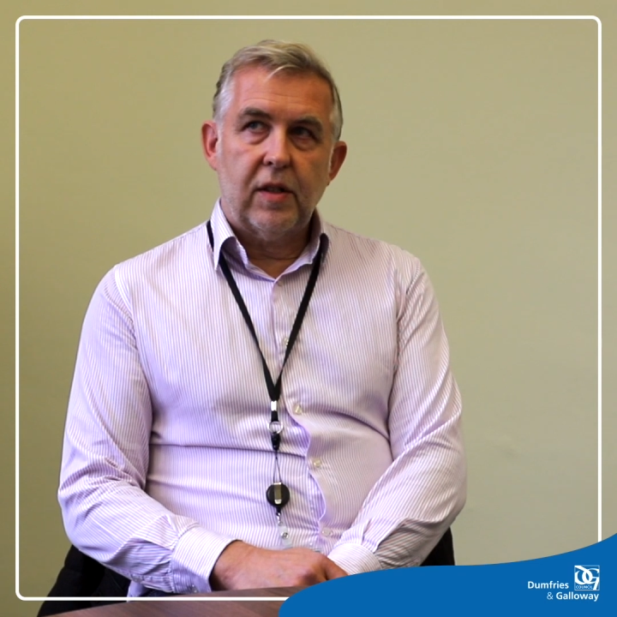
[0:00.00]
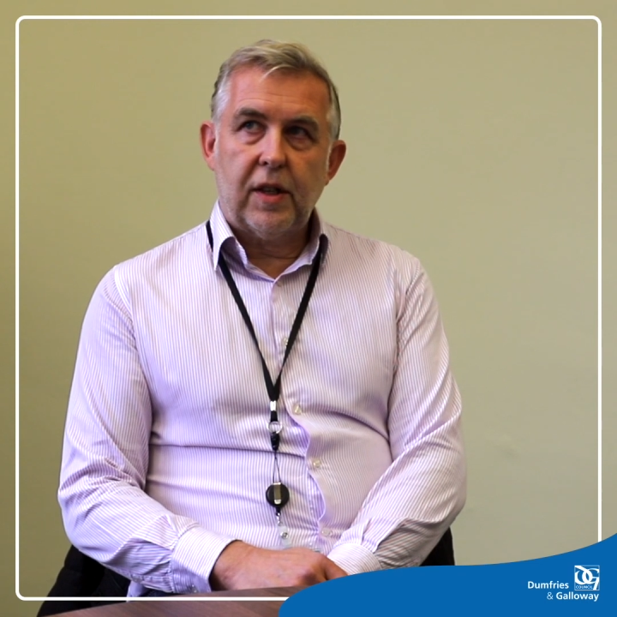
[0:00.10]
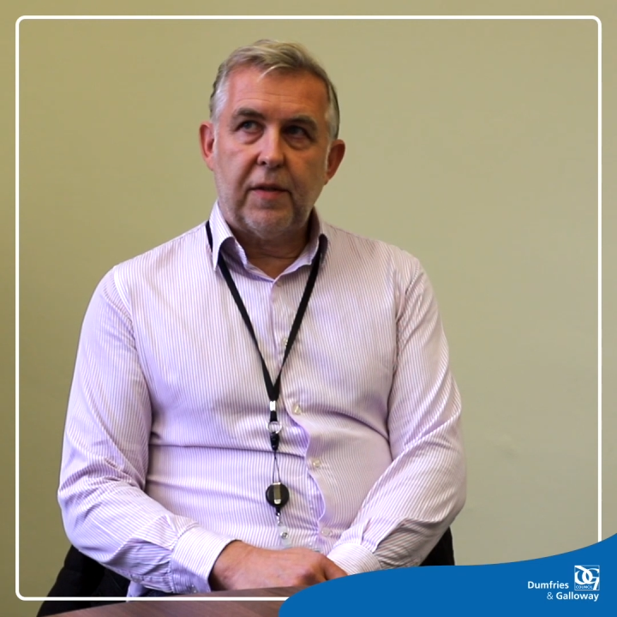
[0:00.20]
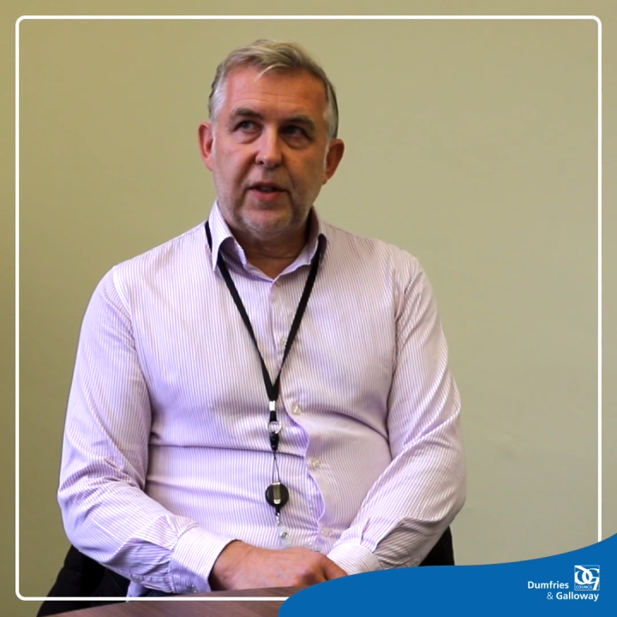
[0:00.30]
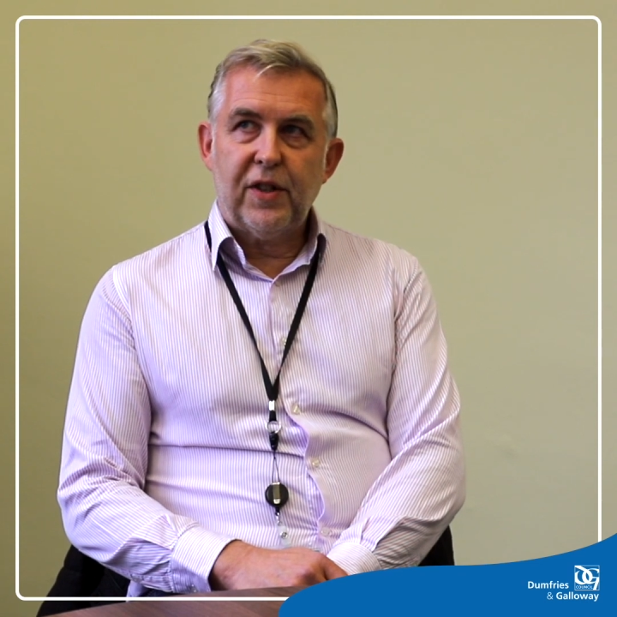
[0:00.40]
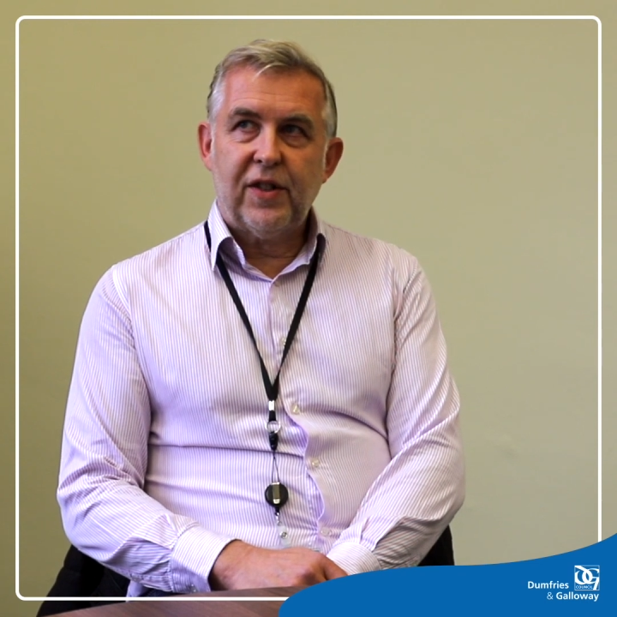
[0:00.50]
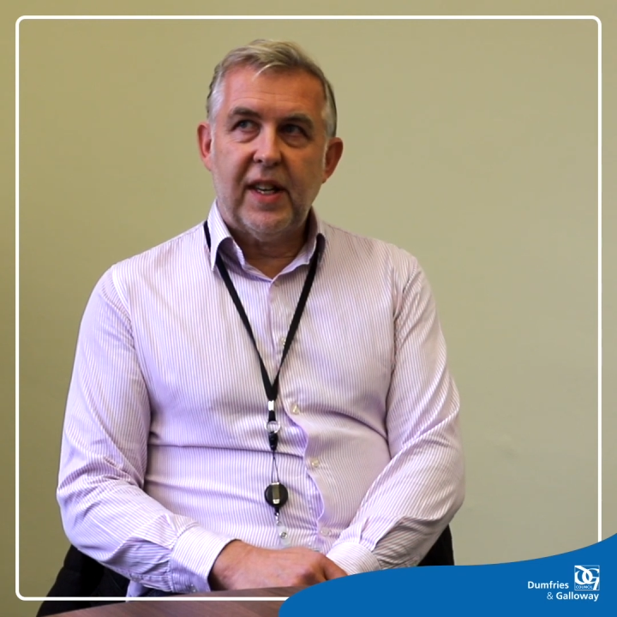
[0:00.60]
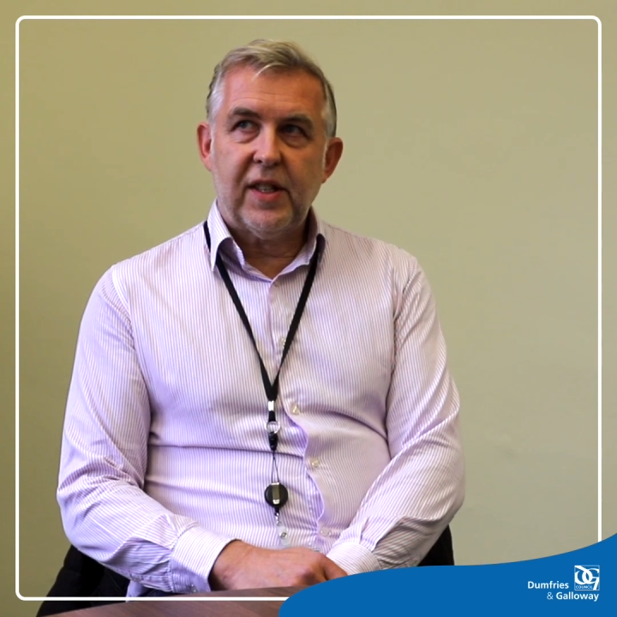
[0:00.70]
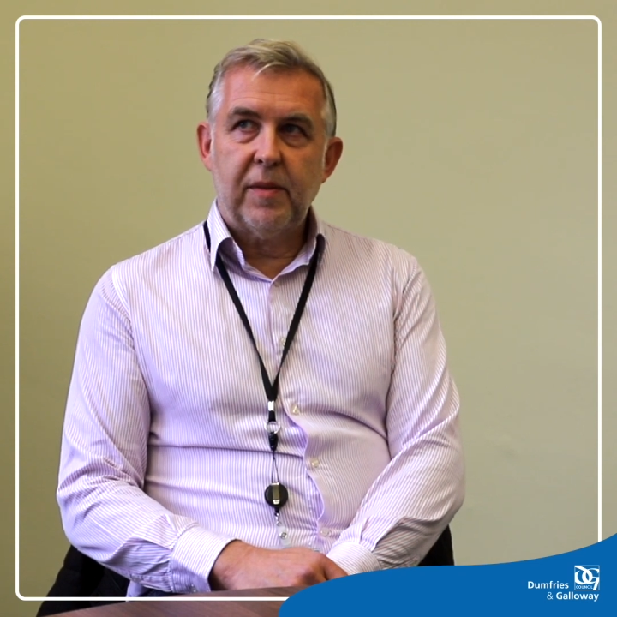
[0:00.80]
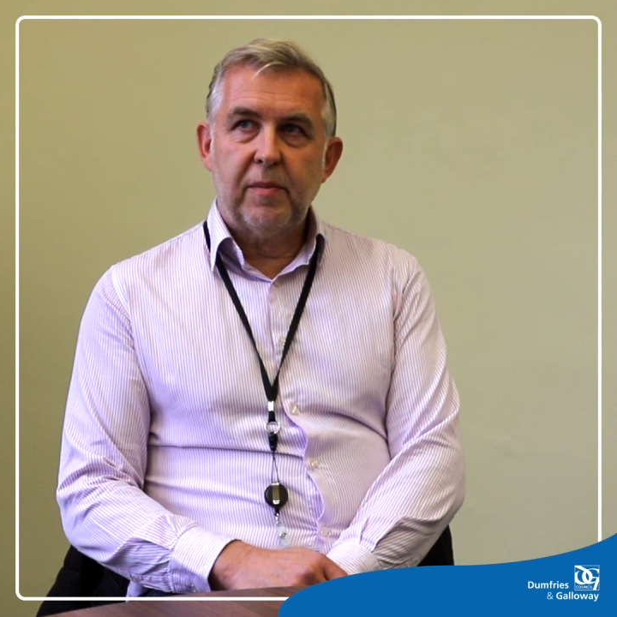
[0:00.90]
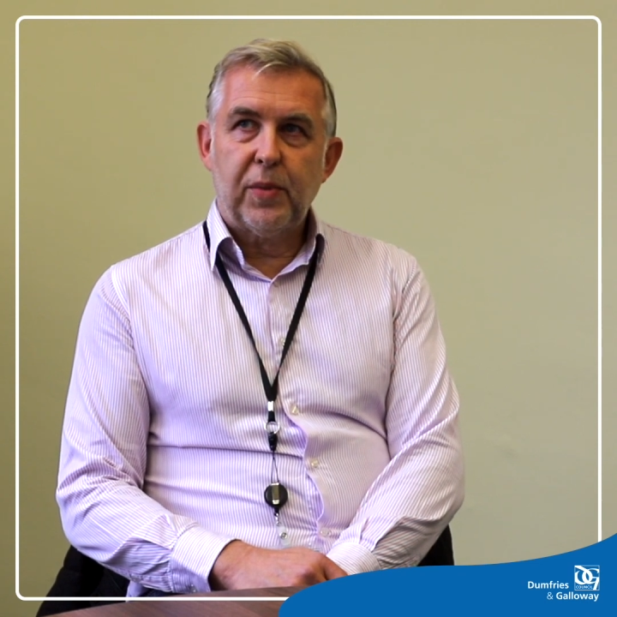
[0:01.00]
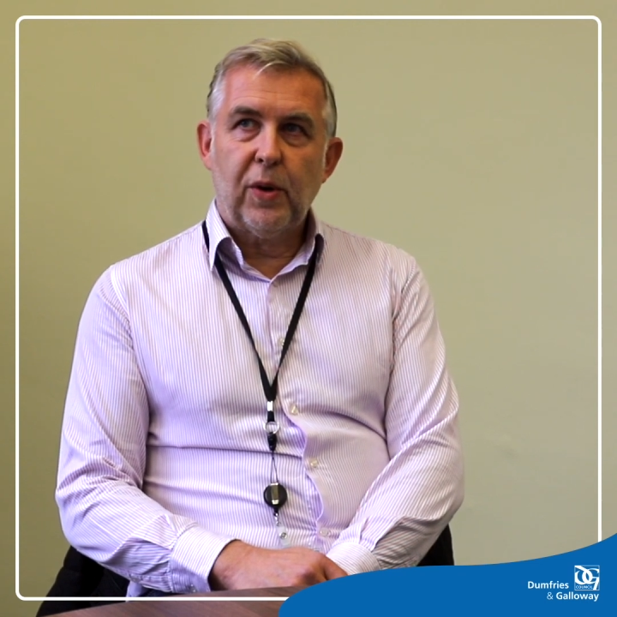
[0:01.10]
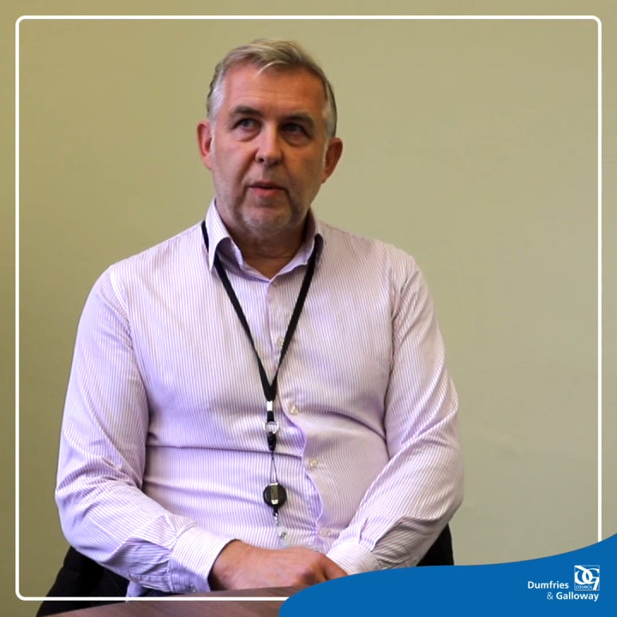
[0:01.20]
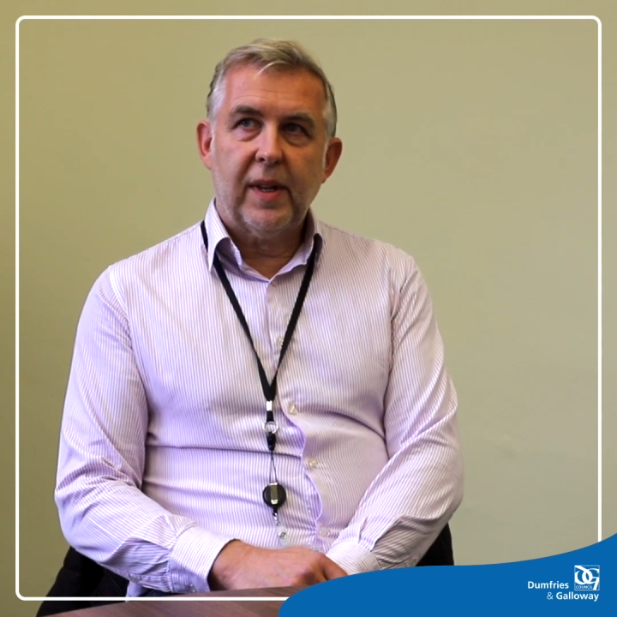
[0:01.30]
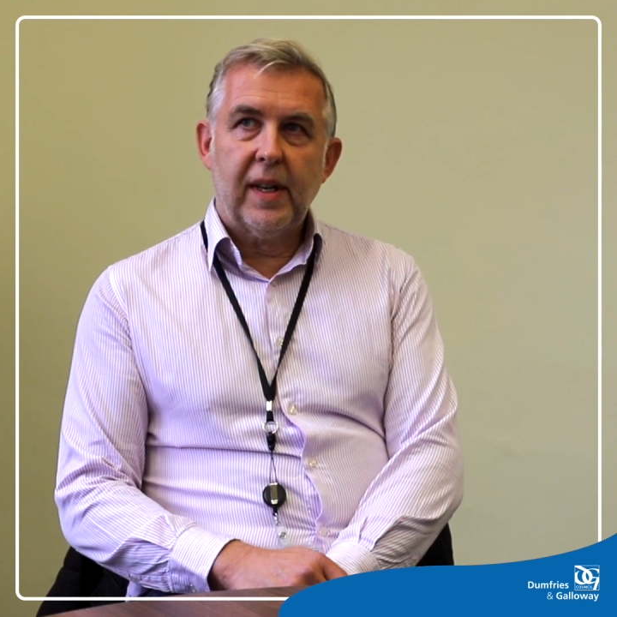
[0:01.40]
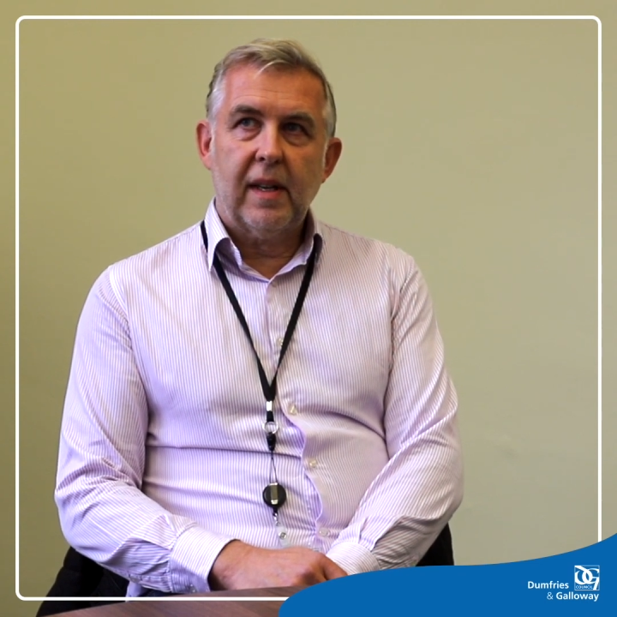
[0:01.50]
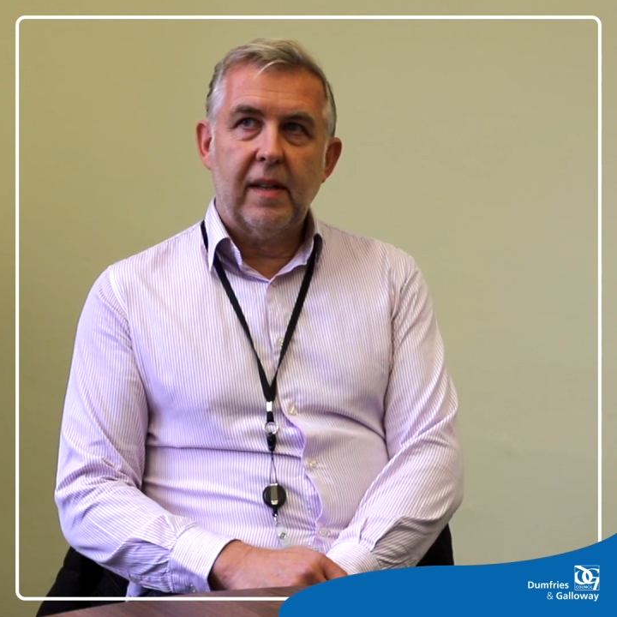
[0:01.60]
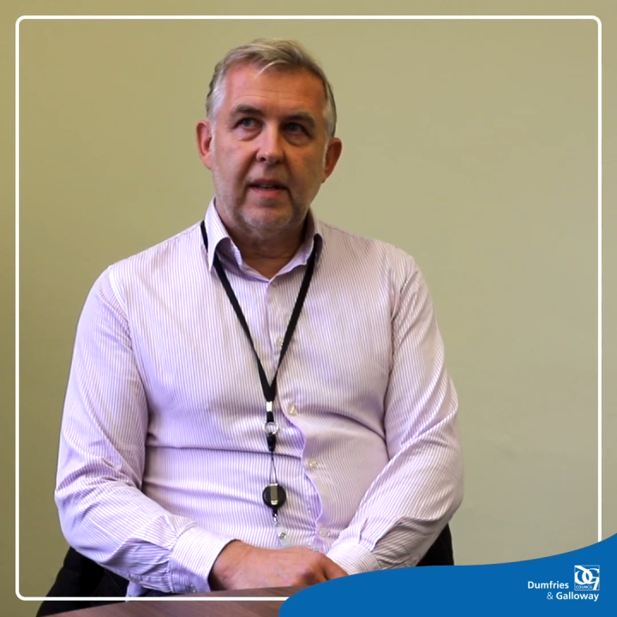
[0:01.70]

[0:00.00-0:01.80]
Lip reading: surface dressing probably